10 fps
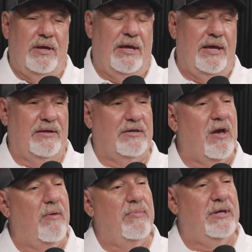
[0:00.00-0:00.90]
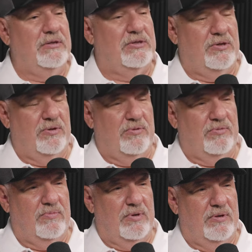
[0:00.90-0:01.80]
he had come
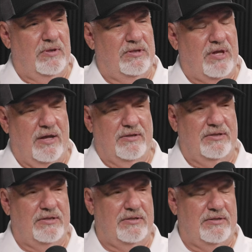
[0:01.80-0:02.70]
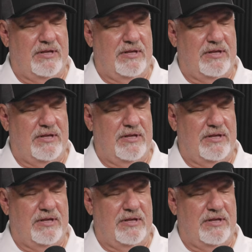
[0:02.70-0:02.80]
into the Titleist